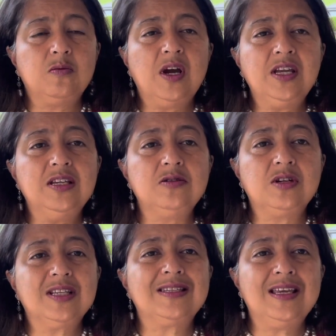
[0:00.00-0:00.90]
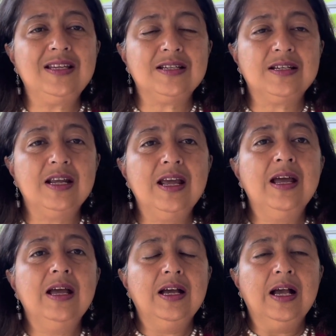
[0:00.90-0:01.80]
Why he's not excited?
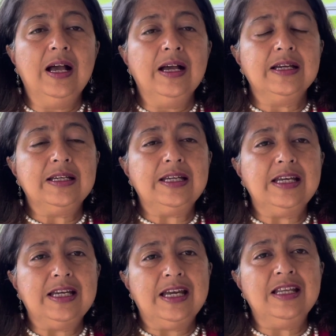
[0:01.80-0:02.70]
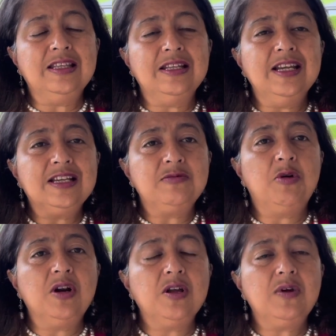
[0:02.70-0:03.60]
And the next
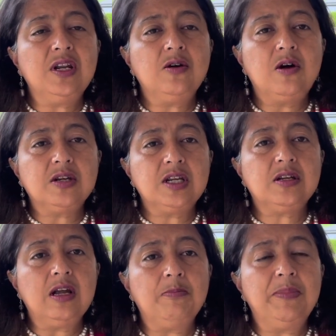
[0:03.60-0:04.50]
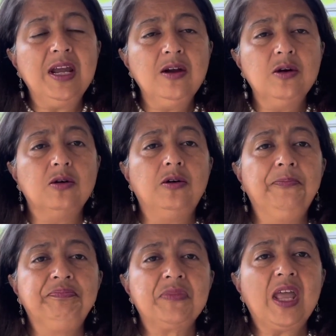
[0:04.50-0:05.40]
morning when I got it, bingo,
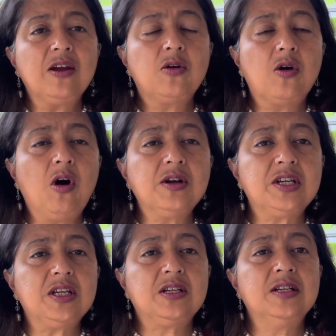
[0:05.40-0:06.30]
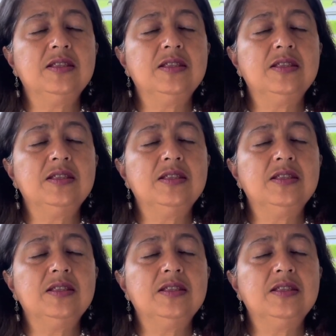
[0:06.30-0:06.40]
I got it.